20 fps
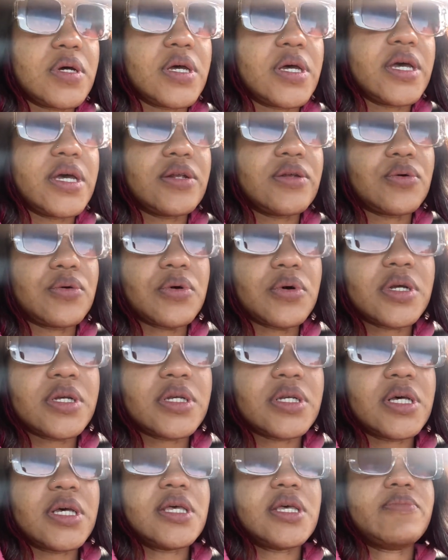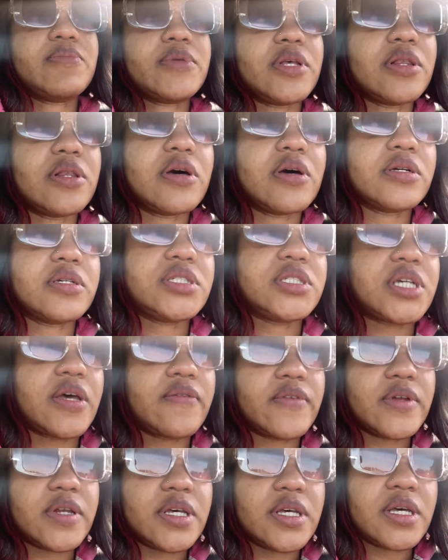in order to keep the
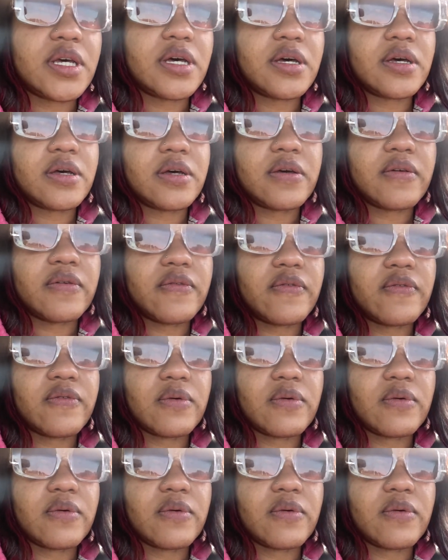longevity of